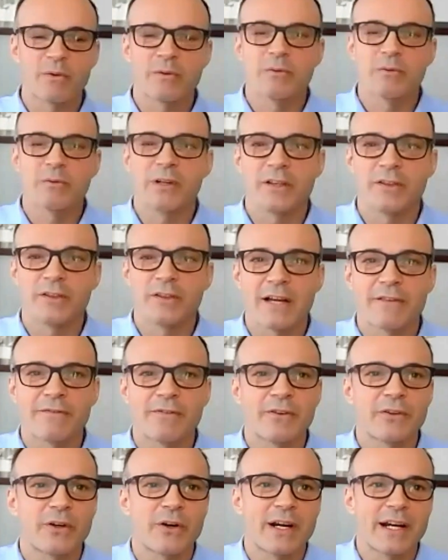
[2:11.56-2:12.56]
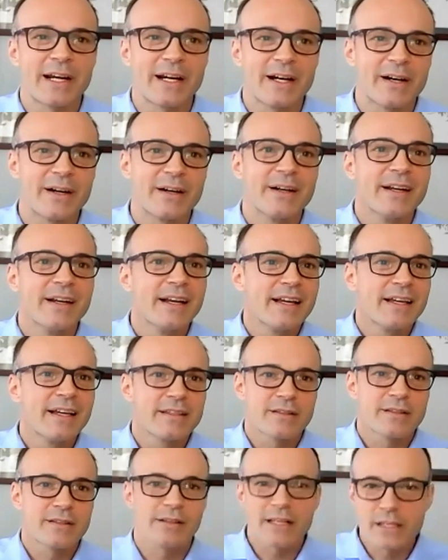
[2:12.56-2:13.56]
We're really thankful you're here.
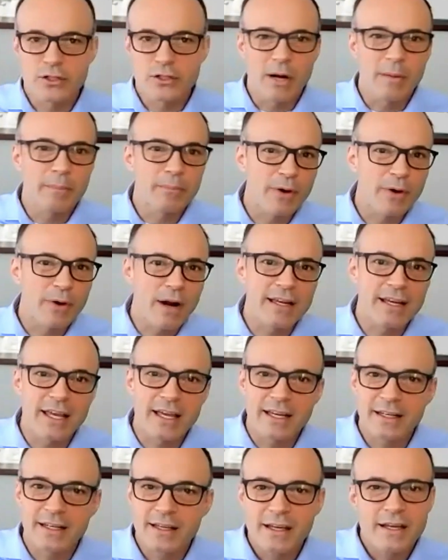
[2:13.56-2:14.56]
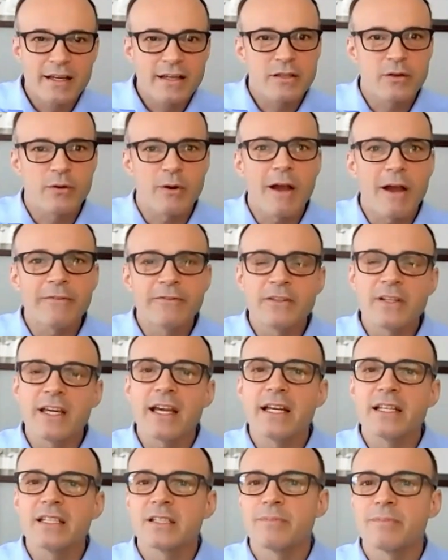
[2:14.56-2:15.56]
So let's jump right in. So
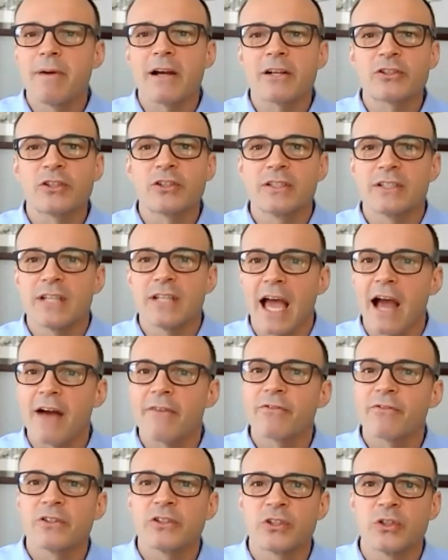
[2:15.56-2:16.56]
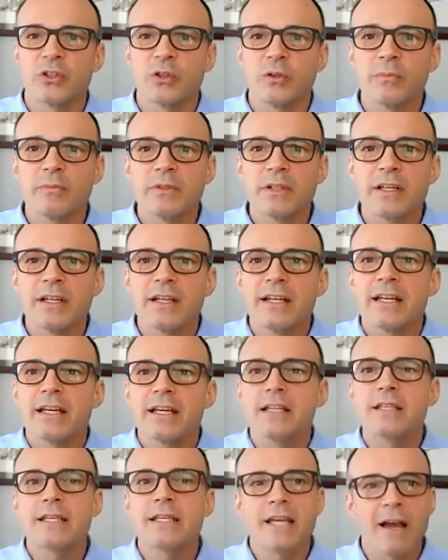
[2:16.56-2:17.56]
FDA inspections have resumed.
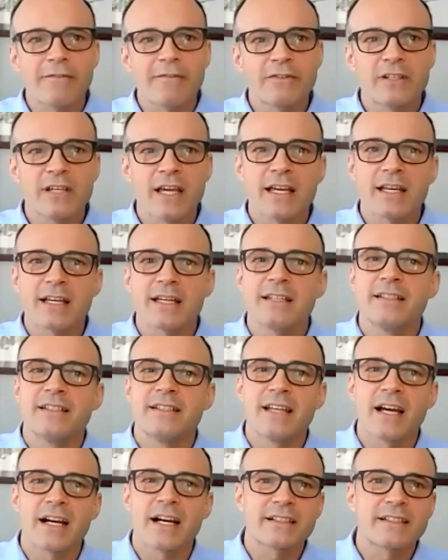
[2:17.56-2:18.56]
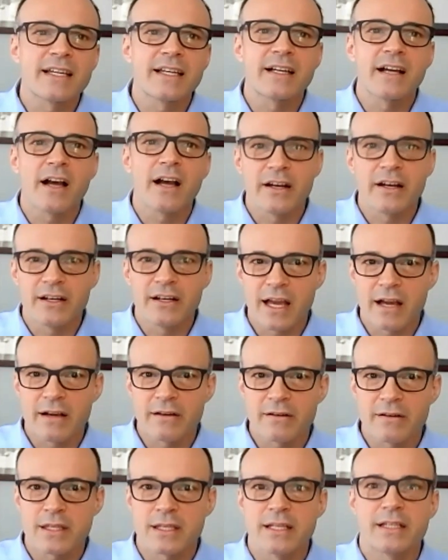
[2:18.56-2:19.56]
Is the FDA conducting
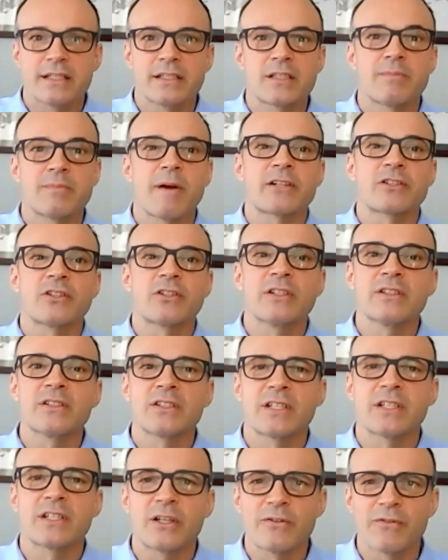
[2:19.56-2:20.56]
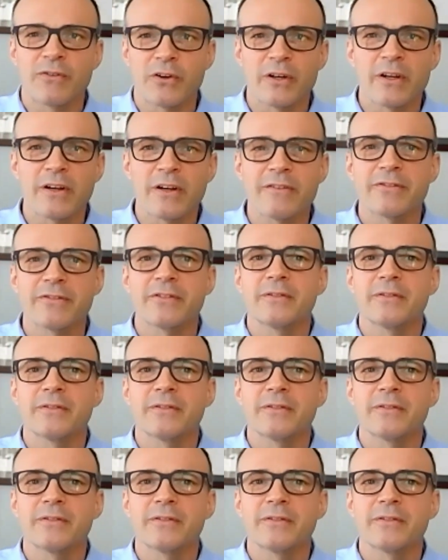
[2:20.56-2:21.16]
unannounced inspections that you've heard of?